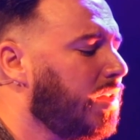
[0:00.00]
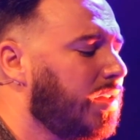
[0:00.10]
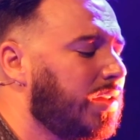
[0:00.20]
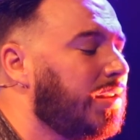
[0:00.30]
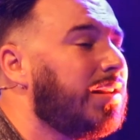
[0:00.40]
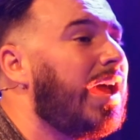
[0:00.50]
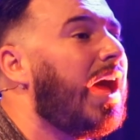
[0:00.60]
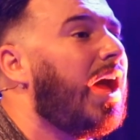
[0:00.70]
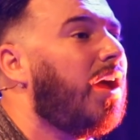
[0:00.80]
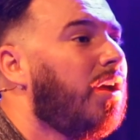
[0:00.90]
me and
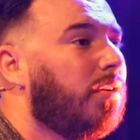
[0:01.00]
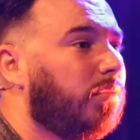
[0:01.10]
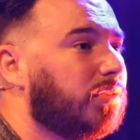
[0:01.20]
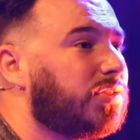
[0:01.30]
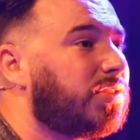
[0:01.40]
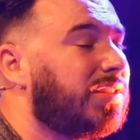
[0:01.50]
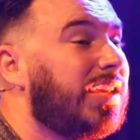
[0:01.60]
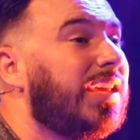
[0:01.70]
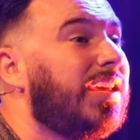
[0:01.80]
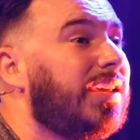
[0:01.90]
I will
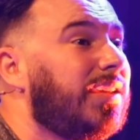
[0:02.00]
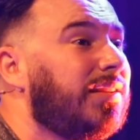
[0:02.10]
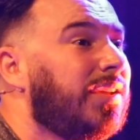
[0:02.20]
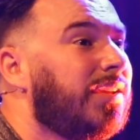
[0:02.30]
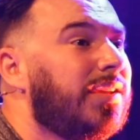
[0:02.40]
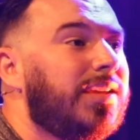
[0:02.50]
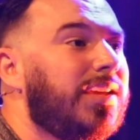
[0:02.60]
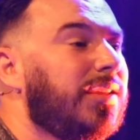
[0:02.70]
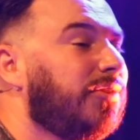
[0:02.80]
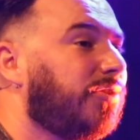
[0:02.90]
stand
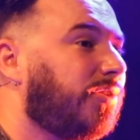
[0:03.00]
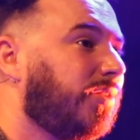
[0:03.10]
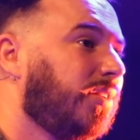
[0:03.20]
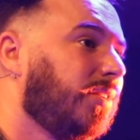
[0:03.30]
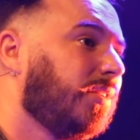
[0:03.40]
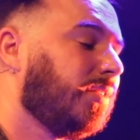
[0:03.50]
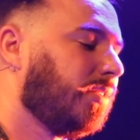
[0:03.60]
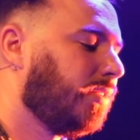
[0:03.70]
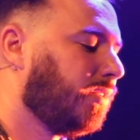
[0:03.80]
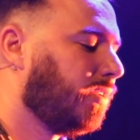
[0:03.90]
and
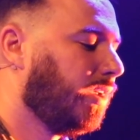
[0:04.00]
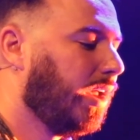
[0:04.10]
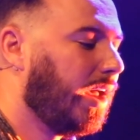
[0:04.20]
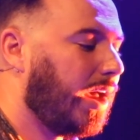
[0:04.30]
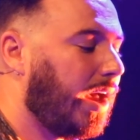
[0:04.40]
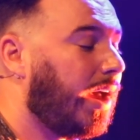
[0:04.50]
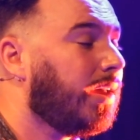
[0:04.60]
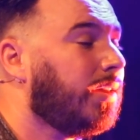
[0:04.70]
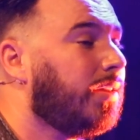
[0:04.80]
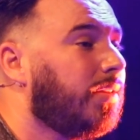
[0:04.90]
sing. I
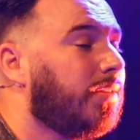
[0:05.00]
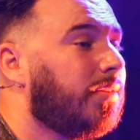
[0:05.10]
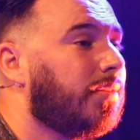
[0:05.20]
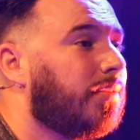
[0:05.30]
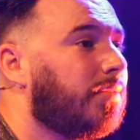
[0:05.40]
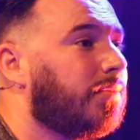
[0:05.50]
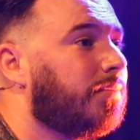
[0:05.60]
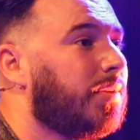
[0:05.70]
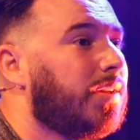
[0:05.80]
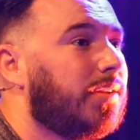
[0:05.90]

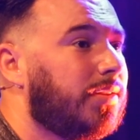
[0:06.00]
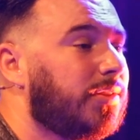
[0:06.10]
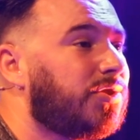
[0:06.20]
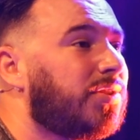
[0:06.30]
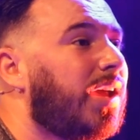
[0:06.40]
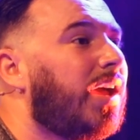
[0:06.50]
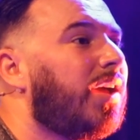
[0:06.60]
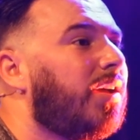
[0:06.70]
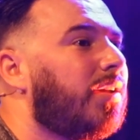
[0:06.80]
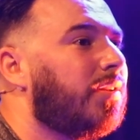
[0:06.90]
am a
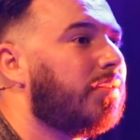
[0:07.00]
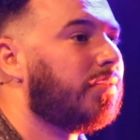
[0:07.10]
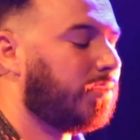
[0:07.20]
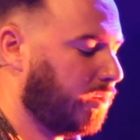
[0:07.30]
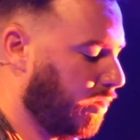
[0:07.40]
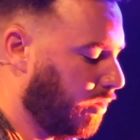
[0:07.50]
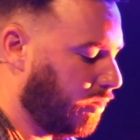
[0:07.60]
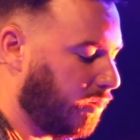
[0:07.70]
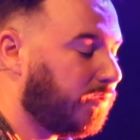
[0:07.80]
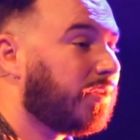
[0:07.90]
child
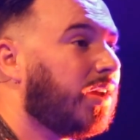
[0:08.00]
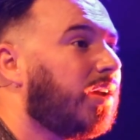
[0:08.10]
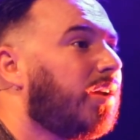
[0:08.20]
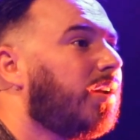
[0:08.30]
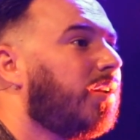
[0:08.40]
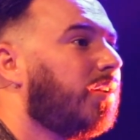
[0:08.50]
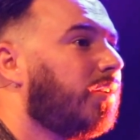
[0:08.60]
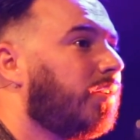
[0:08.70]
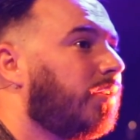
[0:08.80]
of God.